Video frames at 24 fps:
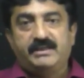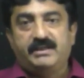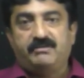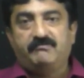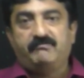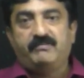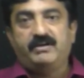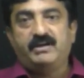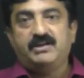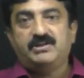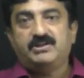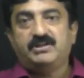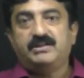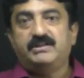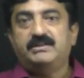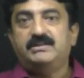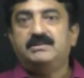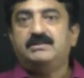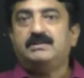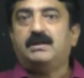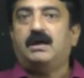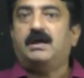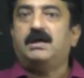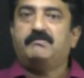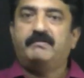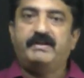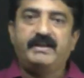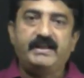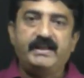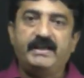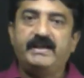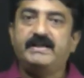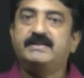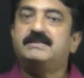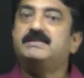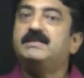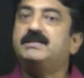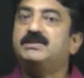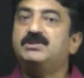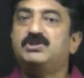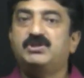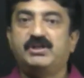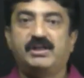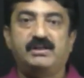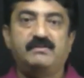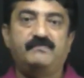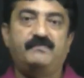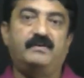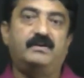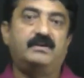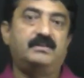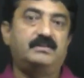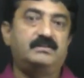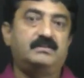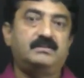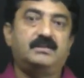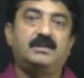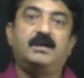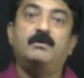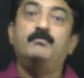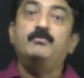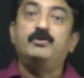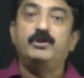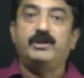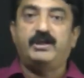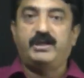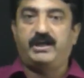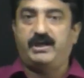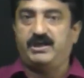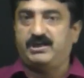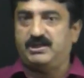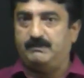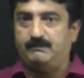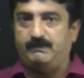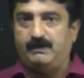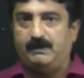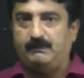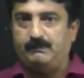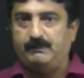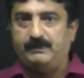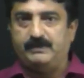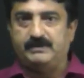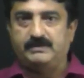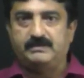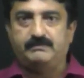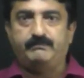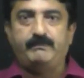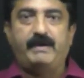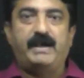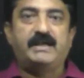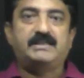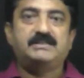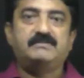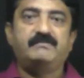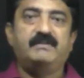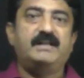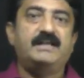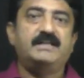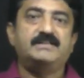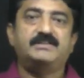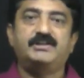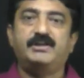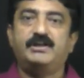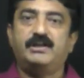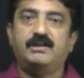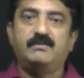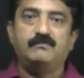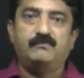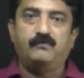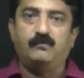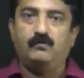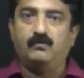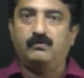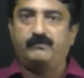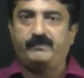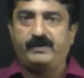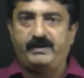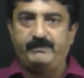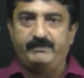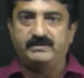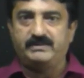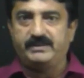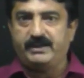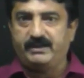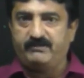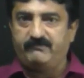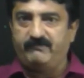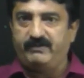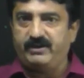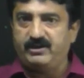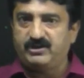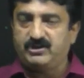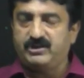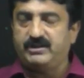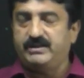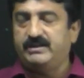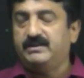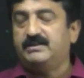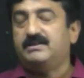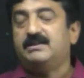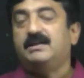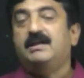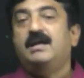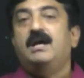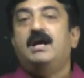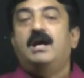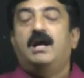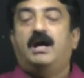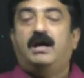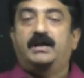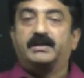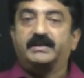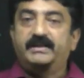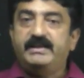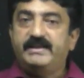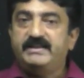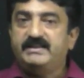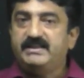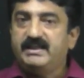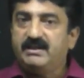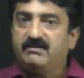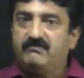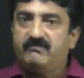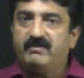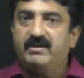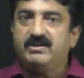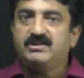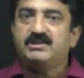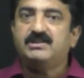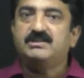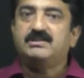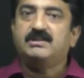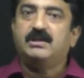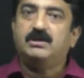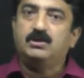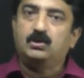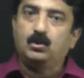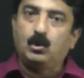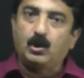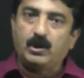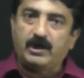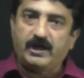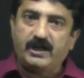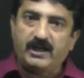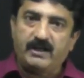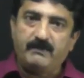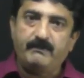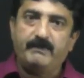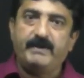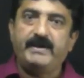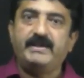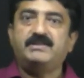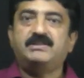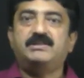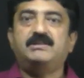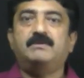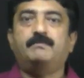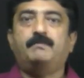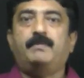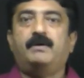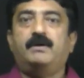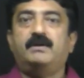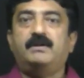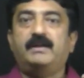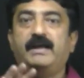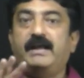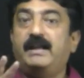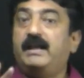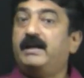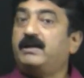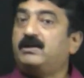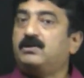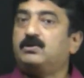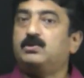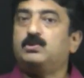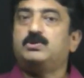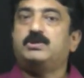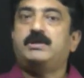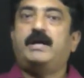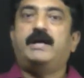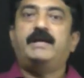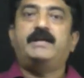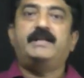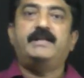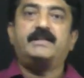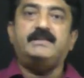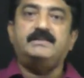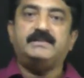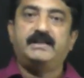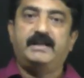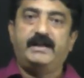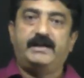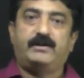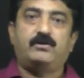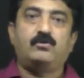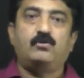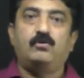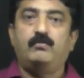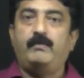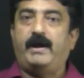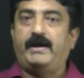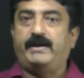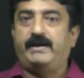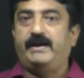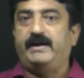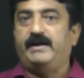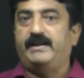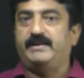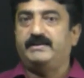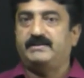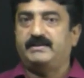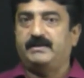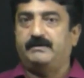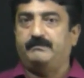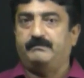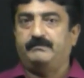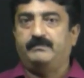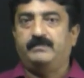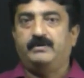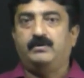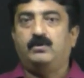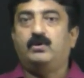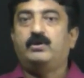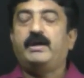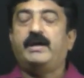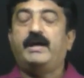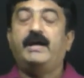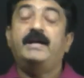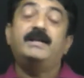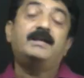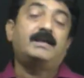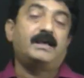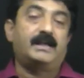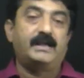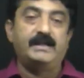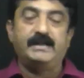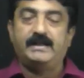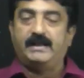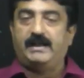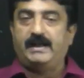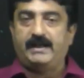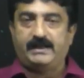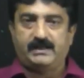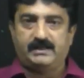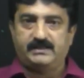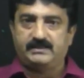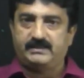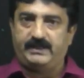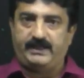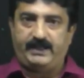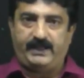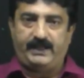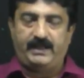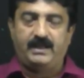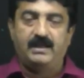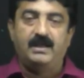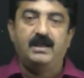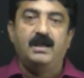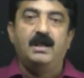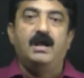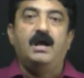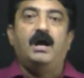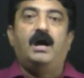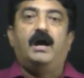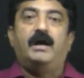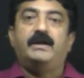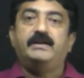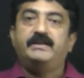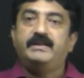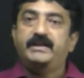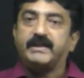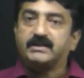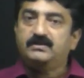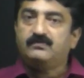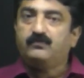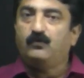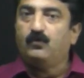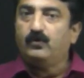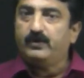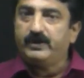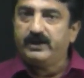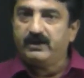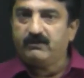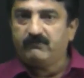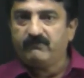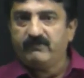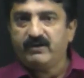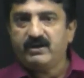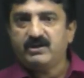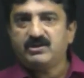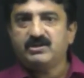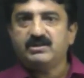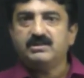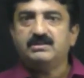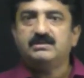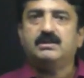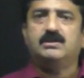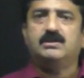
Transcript: equations are very essential for communication purpose. Maxwell has written 4 famous equations, and these equations are totally based upon electrostatics, electromagnetism, okay, and current electricity. And these 4 equations